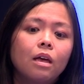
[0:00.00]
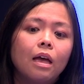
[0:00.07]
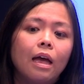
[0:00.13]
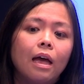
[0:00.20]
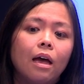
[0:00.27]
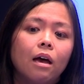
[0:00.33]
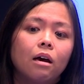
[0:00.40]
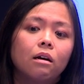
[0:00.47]

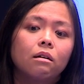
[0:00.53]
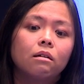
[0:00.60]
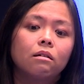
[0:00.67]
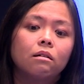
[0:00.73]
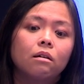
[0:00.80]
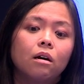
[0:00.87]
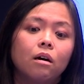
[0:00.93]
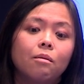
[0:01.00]
and
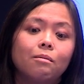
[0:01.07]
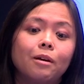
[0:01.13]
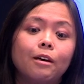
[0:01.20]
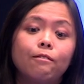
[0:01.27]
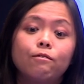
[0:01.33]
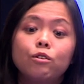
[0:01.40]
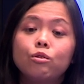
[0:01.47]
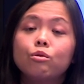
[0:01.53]
um,
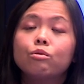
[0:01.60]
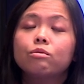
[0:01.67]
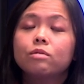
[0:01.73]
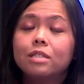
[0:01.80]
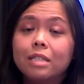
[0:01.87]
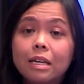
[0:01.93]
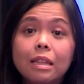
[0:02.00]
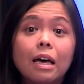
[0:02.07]
if you
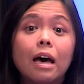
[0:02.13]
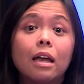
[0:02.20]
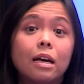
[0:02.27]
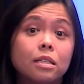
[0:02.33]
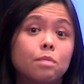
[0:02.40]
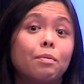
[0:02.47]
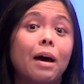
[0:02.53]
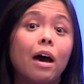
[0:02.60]
see that
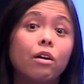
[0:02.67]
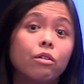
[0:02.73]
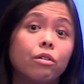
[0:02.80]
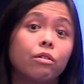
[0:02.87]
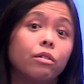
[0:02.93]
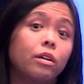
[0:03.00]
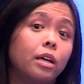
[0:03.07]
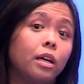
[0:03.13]
as a
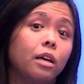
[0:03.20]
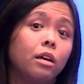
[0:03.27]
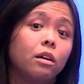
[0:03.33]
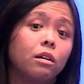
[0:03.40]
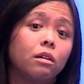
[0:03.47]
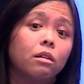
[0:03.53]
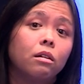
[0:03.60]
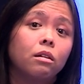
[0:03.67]
pattern
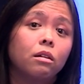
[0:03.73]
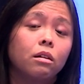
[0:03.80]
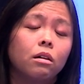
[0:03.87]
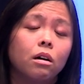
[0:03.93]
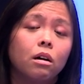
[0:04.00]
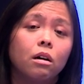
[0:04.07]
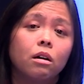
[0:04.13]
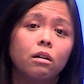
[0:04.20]
in
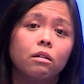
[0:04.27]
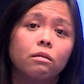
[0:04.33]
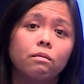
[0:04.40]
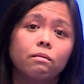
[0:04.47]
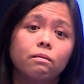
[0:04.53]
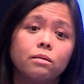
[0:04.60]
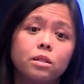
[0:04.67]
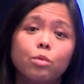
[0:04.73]
uh,
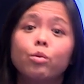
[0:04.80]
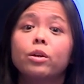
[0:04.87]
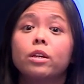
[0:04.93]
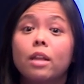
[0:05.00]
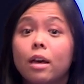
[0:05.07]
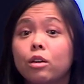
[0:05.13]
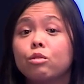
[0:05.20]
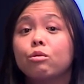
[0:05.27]
someone
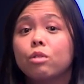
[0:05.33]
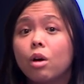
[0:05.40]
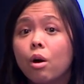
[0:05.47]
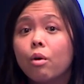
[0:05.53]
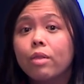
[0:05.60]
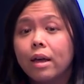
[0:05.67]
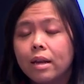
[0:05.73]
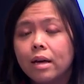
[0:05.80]
that you
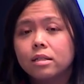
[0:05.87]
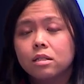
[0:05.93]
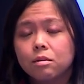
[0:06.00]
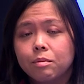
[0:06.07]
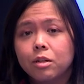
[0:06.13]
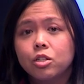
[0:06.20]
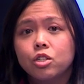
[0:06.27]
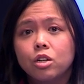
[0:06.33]
know that has
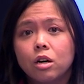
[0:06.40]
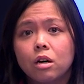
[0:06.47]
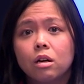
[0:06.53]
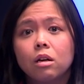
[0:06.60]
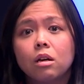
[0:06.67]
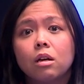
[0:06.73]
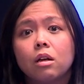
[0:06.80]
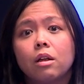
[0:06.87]
dementia.
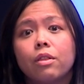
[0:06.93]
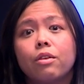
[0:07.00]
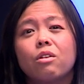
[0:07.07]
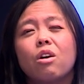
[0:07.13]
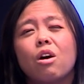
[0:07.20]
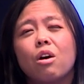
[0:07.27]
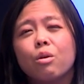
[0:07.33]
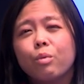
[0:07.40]
There
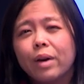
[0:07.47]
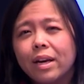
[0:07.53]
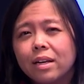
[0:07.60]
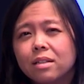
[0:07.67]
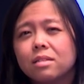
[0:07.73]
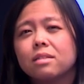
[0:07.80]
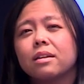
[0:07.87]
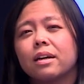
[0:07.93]
are
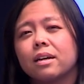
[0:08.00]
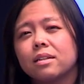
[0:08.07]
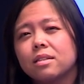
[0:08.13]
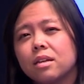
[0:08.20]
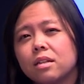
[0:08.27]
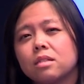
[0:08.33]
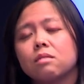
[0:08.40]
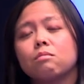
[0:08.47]
ways, like I
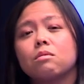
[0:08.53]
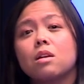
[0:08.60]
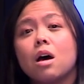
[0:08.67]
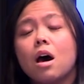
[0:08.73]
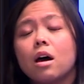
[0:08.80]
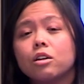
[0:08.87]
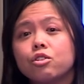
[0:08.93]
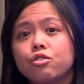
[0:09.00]
said, some
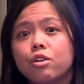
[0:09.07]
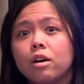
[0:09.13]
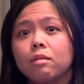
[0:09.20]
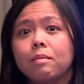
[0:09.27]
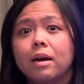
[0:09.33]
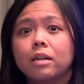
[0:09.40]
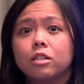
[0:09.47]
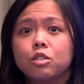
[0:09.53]
non-drug
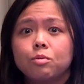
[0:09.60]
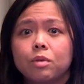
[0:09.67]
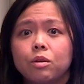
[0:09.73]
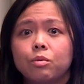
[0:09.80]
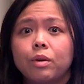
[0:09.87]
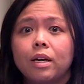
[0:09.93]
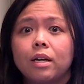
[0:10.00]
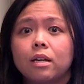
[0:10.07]

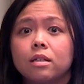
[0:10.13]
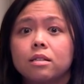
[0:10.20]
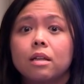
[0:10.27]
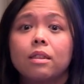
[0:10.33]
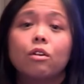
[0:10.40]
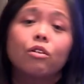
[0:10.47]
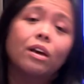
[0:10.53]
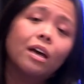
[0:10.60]
management ways,
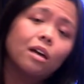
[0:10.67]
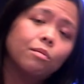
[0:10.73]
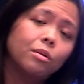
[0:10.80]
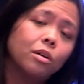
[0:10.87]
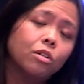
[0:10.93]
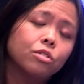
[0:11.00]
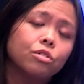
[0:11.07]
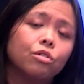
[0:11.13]
and there can
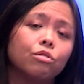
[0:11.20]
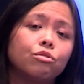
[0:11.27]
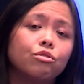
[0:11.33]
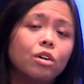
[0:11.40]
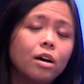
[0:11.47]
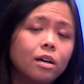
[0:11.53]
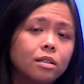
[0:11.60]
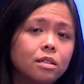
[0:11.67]
be also
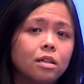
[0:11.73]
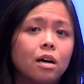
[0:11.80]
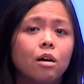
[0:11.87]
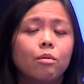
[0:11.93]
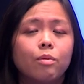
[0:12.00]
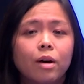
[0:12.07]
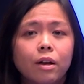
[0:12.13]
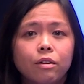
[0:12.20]
drugs to
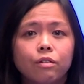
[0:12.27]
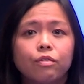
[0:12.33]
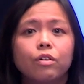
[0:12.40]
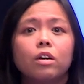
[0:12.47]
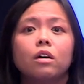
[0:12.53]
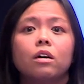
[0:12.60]
help kind of,